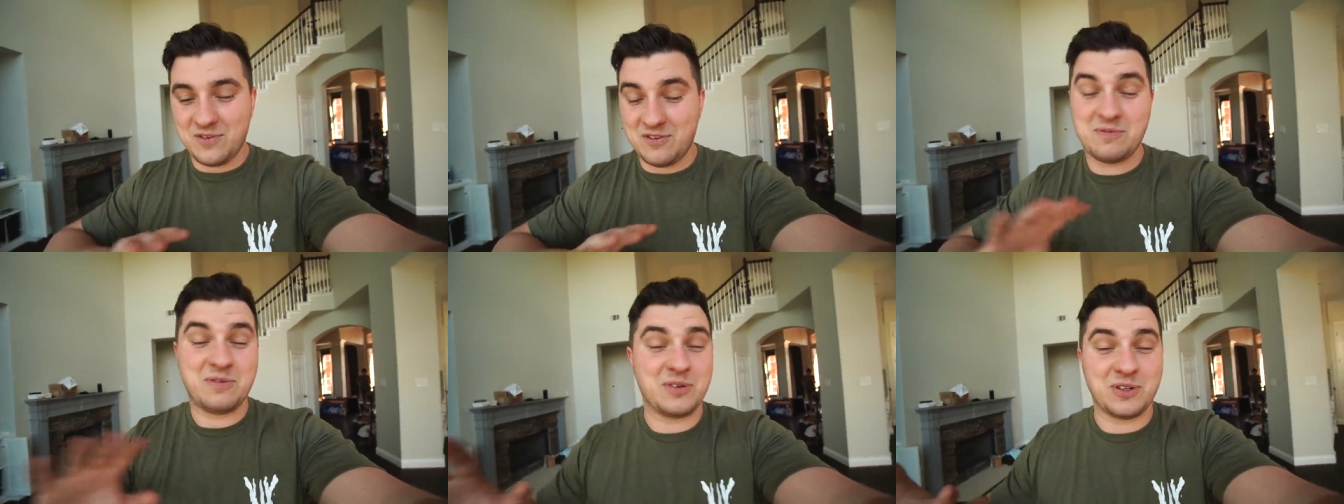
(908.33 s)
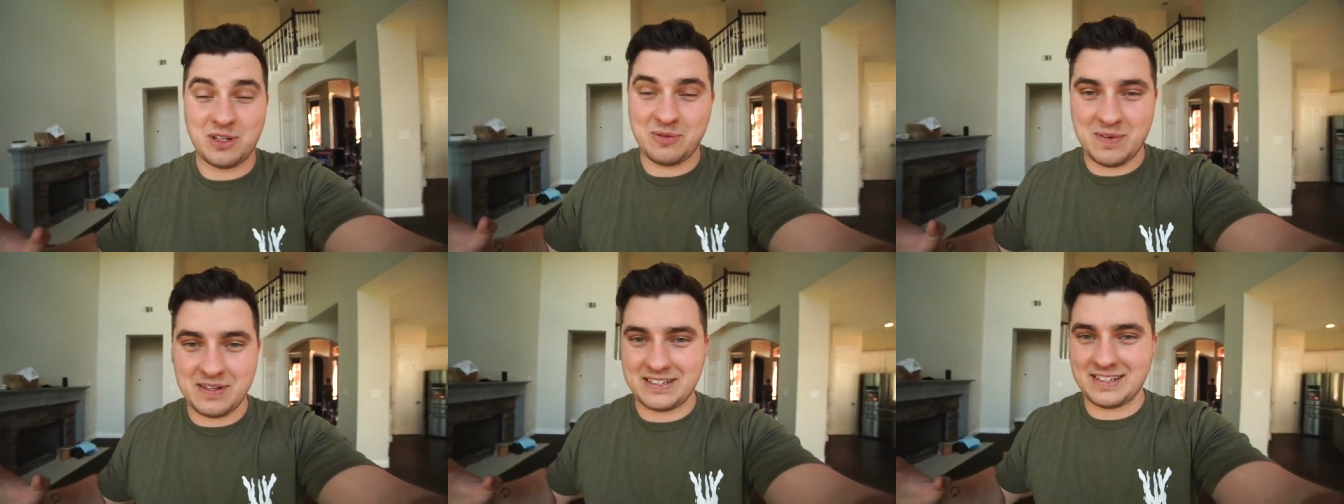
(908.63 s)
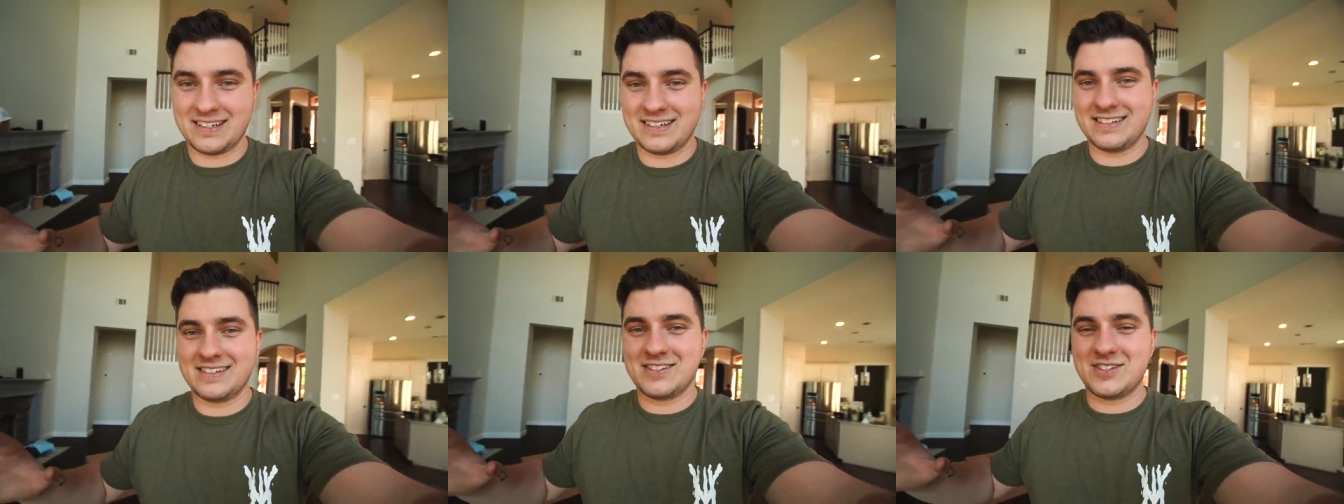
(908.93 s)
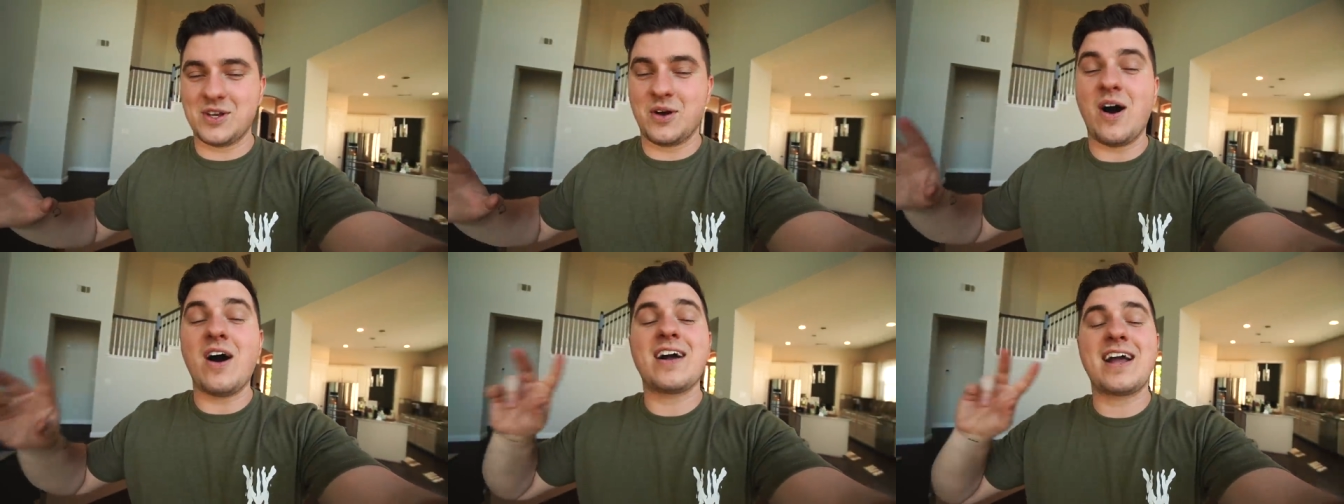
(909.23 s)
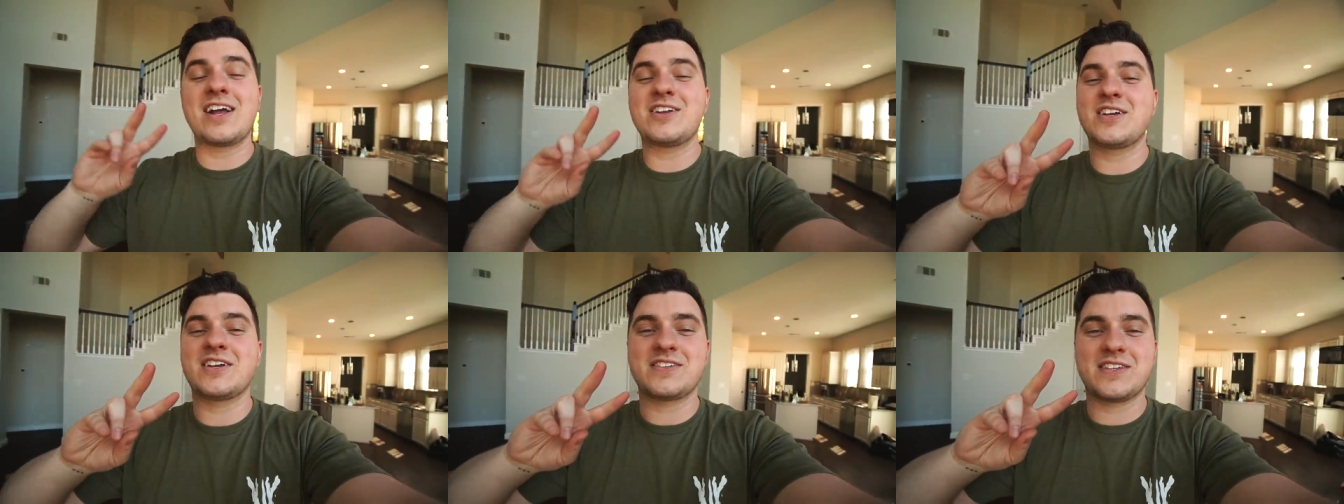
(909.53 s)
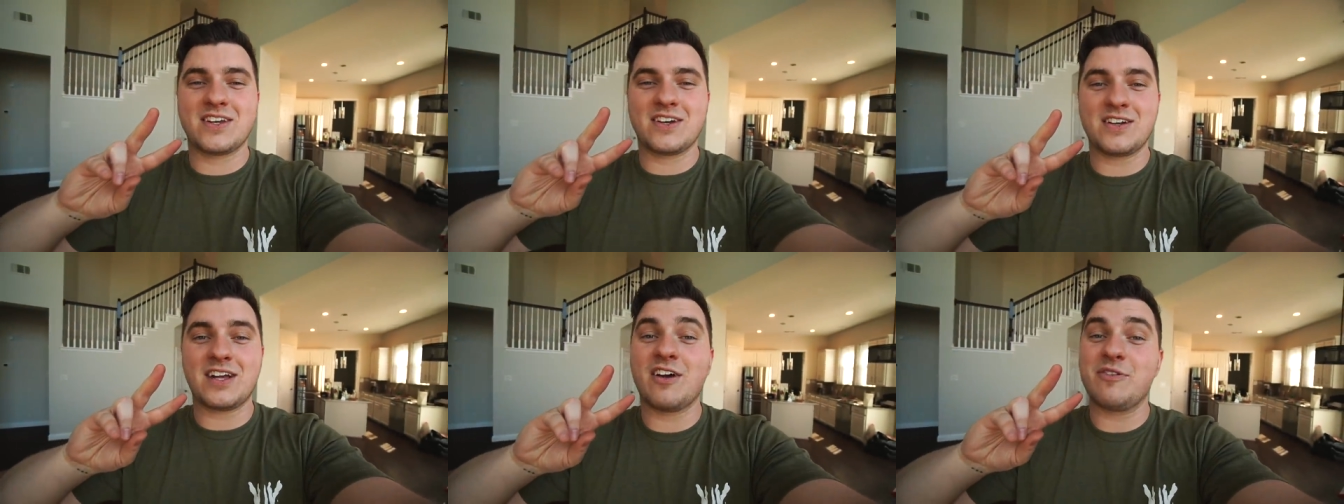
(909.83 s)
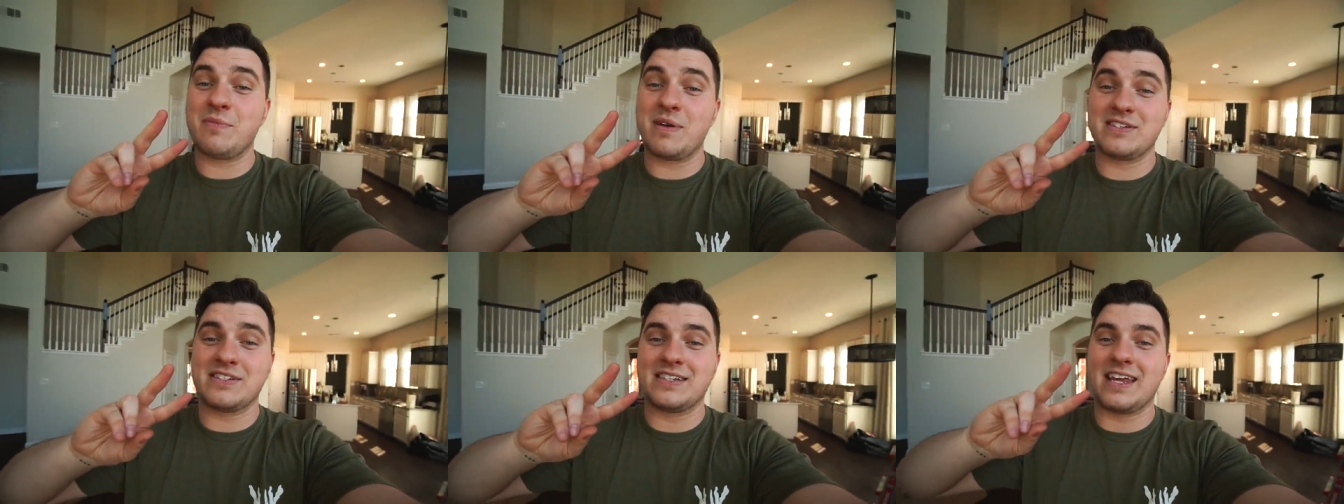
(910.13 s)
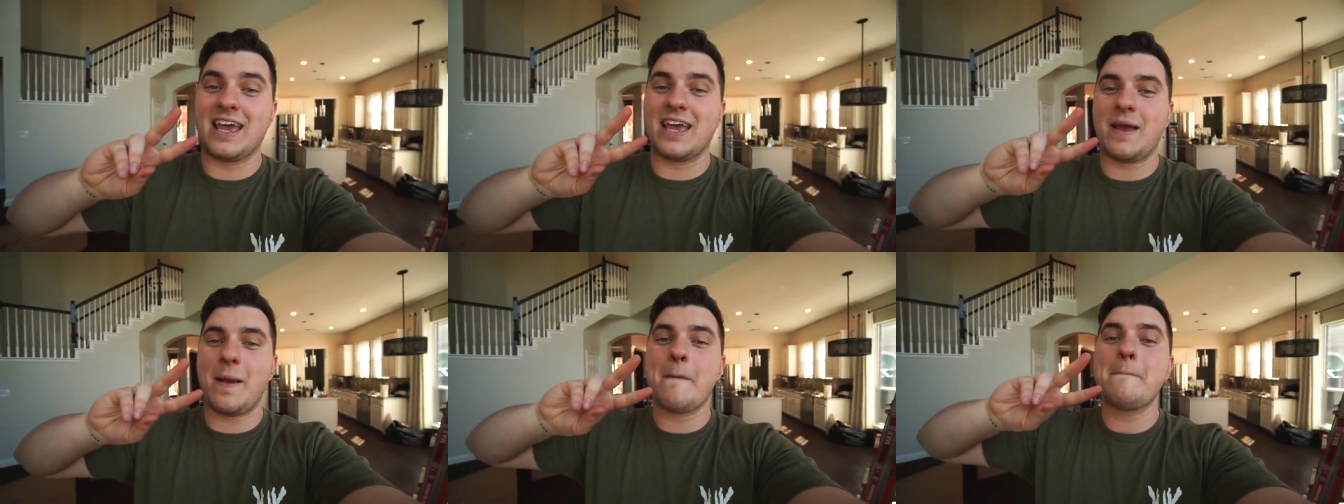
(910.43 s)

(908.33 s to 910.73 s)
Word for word: We've been really busy. So I'll catch you guys later. Y'all have an amazing day.